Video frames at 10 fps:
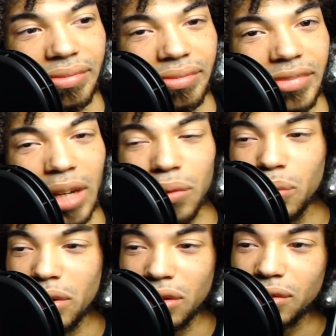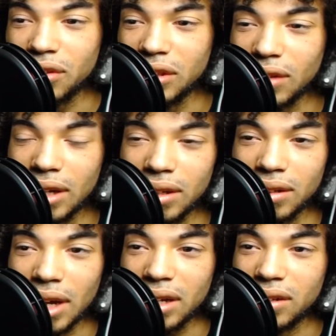That was one of those scenes I
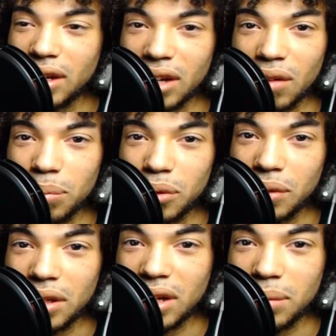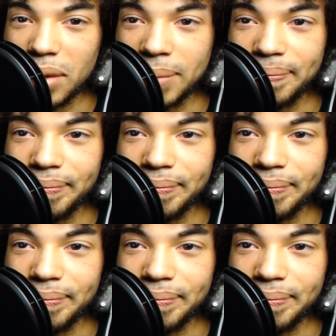didn't like in Danganronpa 3, the anime.